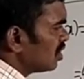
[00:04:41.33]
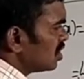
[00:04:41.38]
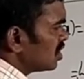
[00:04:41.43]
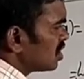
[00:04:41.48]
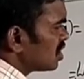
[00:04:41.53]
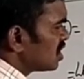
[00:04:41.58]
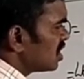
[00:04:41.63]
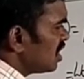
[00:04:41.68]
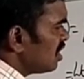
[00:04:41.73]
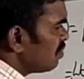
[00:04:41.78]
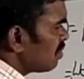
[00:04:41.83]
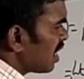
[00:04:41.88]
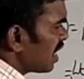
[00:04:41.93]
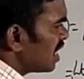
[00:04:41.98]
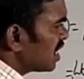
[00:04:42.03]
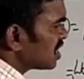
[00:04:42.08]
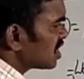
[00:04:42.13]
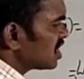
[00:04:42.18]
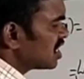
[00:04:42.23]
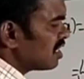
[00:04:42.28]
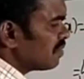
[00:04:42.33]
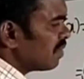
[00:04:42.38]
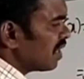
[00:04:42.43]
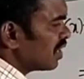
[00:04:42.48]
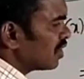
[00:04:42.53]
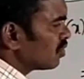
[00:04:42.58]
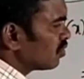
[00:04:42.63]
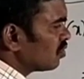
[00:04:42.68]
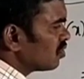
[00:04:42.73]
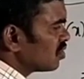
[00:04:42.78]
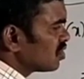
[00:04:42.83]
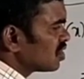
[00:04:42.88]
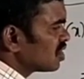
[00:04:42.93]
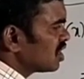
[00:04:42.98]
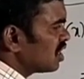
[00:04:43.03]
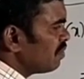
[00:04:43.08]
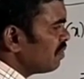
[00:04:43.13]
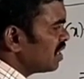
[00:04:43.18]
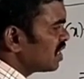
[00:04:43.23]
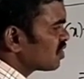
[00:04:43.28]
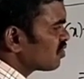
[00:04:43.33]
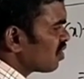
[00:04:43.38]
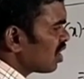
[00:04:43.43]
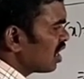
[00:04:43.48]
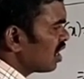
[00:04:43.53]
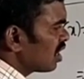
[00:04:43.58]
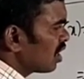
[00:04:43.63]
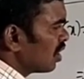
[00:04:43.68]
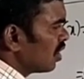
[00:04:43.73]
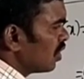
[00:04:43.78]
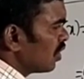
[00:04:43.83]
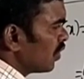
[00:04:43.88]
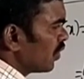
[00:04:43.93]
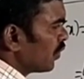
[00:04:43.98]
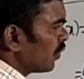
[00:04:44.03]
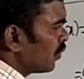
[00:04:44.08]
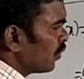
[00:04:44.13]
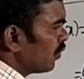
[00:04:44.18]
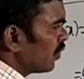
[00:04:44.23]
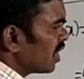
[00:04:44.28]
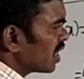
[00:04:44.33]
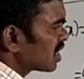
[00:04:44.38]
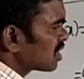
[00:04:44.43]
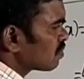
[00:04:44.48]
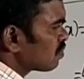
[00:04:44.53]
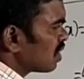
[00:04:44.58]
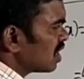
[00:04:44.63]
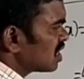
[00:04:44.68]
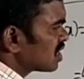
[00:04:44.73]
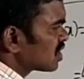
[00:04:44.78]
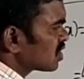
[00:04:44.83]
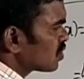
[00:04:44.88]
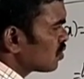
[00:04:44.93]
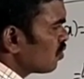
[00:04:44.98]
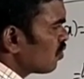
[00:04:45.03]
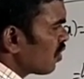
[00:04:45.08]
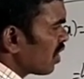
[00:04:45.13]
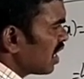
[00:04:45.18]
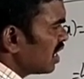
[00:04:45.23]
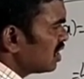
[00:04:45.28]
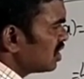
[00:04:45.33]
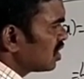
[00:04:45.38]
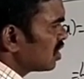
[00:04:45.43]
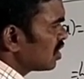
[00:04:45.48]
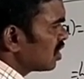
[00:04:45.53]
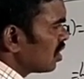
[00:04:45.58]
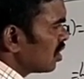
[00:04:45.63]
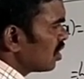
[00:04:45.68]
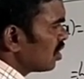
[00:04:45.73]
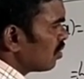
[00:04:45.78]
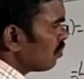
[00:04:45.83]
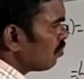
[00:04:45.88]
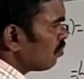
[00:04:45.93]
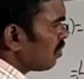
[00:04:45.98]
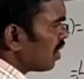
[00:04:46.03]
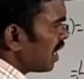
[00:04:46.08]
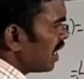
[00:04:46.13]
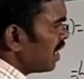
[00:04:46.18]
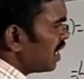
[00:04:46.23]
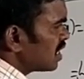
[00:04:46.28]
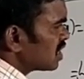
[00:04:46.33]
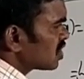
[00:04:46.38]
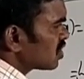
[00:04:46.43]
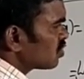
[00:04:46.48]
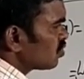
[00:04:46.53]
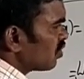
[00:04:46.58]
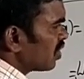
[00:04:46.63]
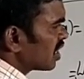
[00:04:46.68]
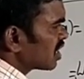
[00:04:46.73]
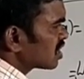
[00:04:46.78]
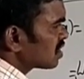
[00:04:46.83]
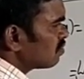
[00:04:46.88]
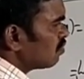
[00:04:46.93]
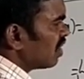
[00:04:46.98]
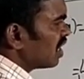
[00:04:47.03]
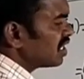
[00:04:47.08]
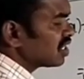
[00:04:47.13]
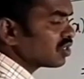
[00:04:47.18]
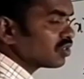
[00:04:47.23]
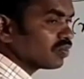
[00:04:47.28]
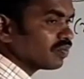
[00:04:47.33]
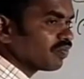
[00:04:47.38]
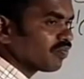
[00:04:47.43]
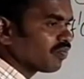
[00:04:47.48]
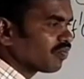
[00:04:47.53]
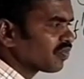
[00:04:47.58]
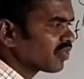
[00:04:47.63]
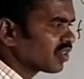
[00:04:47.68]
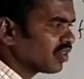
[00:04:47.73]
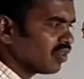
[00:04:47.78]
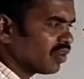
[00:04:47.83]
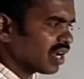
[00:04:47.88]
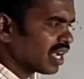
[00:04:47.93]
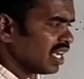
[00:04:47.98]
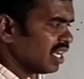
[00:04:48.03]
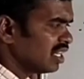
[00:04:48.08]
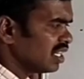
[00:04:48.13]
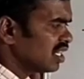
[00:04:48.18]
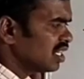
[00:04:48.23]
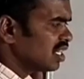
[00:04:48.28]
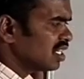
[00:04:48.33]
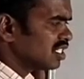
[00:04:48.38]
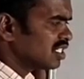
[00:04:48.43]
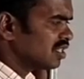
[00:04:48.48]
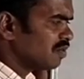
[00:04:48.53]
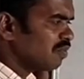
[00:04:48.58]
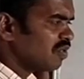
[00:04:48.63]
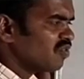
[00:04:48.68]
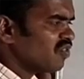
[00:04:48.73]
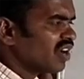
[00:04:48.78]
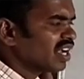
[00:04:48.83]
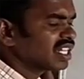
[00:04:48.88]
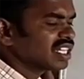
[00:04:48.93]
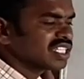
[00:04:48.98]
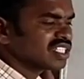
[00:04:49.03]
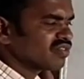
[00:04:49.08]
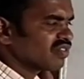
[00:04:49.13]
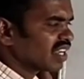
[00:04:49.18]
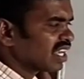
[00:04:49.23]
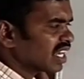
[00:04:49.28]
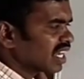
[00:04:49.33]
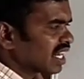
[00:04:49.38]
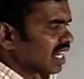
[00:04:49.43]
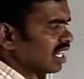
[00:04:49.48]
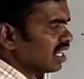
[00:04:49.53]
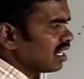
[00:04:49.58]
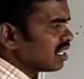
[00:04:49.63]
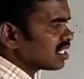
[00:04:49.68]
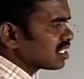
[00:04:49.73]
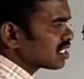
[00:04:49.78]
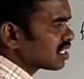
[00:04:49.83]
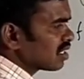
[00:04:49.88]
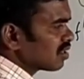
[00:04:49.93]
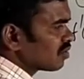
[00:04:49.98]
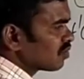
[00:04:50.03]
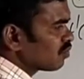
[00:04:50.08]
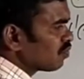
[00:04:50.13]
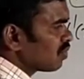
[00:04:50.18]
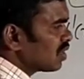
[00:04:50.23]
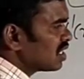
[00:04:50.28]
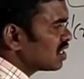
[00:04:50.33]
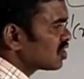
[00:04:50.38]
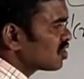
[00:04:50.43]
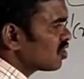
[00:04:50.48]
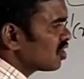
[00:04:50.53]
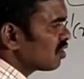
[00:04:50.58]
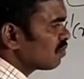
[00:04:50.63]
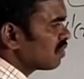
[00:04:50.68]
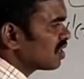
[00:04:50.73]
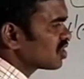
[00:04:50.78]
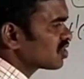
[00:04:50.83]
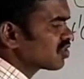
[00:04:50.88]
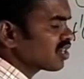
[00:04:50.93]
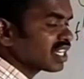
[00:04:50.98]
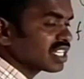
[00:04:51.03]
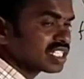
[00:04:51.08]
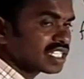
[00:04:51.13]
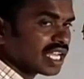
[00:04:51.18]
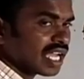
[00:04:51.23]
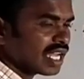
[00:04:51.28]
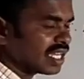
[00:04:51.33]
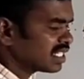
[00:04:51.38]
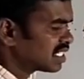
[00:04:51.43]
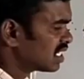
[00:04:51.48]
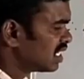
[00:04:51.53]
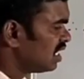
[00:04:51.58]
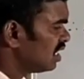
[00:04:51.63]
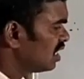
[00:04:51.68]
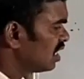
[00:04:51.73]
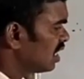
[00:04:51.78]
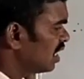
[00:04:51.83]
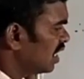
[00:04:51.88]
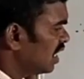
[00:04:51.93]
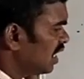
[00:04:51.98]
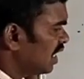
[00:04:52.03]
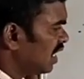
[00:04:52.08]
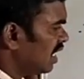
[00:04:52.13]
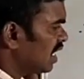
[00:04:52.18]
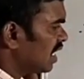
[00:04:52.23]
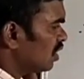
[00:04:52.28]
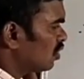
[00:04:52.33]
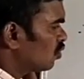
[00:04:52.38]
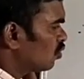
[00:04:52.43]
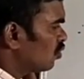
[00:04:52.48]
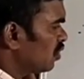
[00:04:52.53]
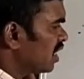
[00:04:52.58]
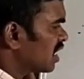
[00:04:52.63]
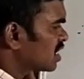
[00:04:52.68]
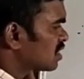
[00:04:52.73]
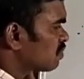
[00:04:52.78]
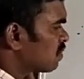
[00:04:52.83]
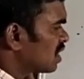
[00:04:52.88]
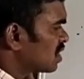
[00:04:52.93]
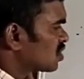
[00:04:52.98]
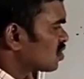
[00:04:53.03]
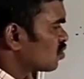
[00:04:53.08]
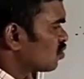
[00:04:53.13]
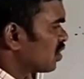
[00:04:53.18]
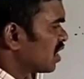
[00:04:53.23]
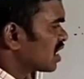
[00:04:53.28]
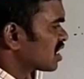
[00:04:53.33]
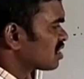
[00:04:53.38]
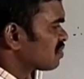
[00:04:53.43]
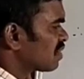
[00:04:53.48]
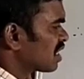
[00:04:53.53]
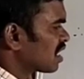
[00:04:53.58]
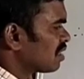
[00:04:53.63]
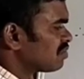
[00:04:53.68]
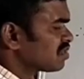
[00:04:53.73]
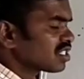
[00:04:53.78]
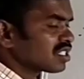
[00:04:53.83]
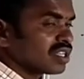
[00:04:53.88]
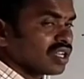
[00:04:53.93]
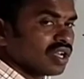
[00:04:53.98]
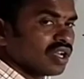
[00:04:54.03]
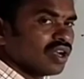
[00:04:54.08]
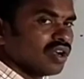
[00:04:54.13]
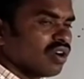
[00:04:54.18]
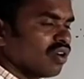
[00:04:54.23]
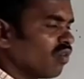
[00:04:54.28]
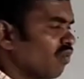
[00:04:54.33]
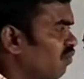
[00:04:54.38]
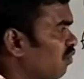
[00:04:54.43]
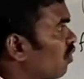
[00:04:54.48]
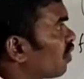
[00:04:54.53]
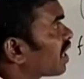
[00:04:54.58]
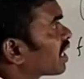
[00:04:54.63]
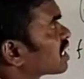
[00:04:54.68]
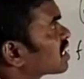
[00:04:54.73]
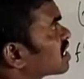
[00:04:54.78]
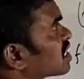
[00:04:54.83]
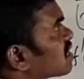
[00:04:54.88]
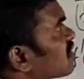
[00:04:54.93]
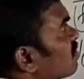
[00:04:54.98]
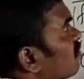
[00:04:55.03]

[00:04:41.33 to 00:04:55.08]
c minus d by 2. C means what? 2x plus 2h minus 2x by 2. Okay, simplifying this we can get the answer. Plus 2a plus 2x cancel. Here 2x plus 2x becomes 4x.